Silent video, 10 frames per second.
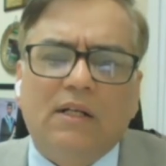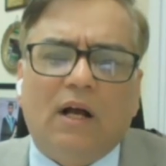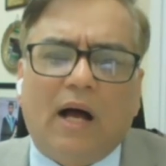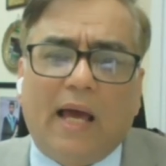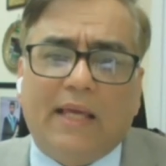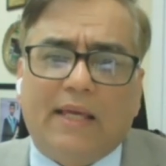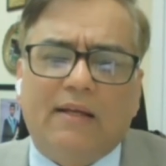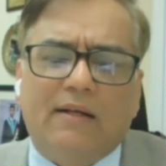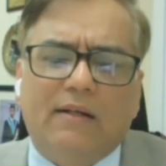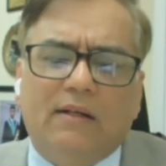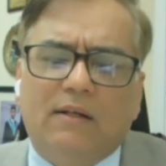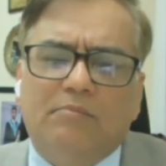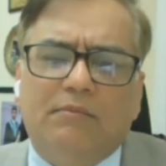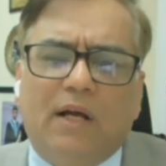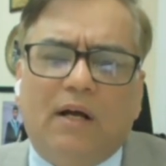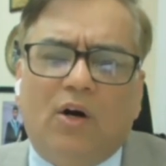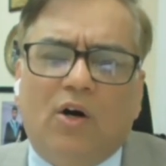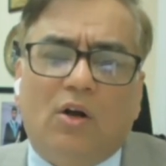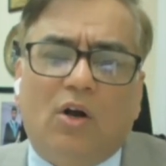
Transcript: hiking um, mm. on